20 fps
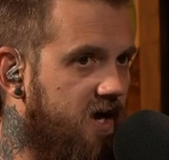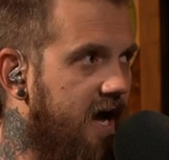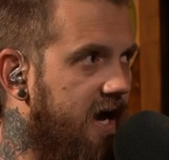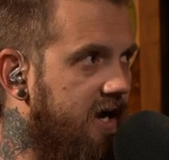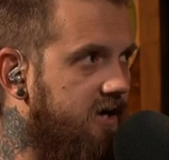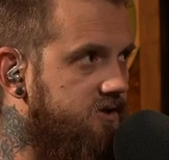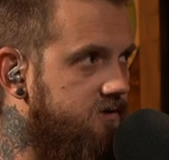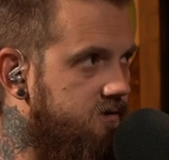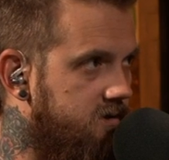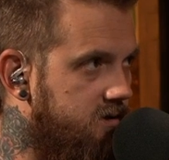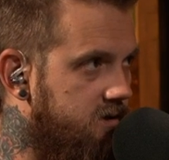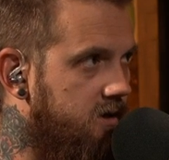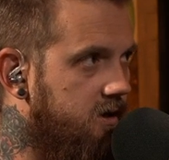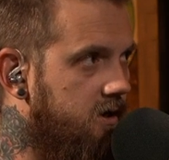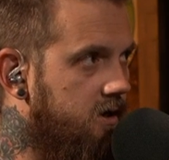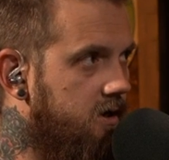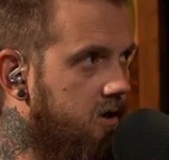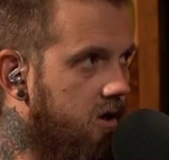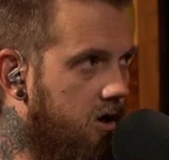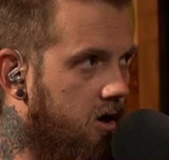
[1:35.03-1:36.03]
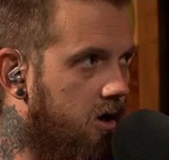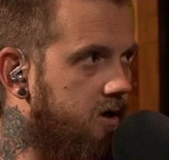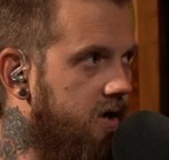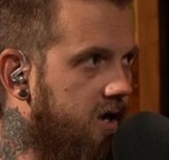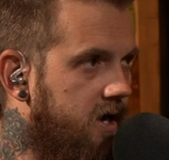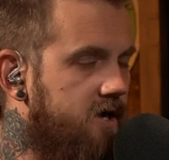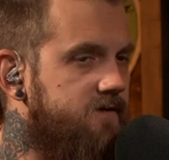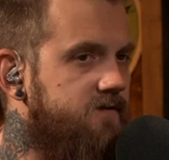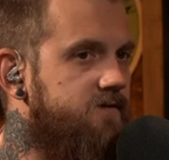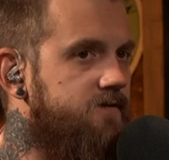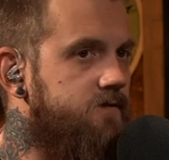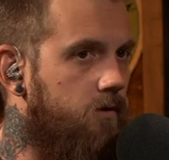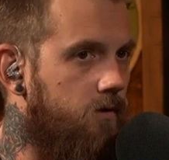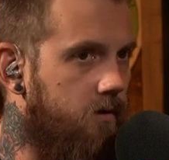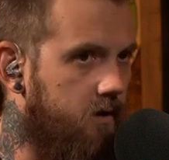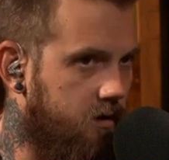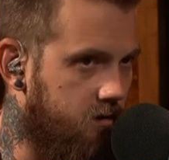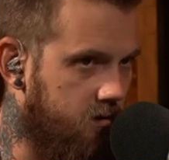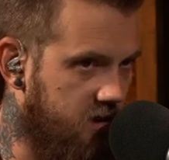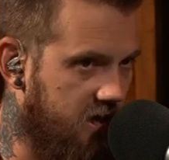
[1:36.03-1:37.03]
actually on a
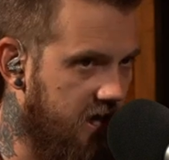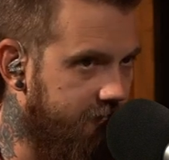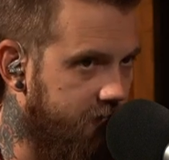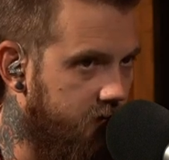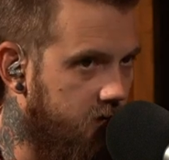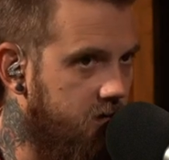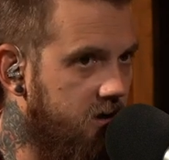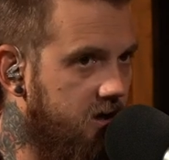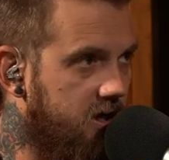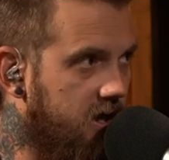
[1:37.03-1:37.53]
historic level,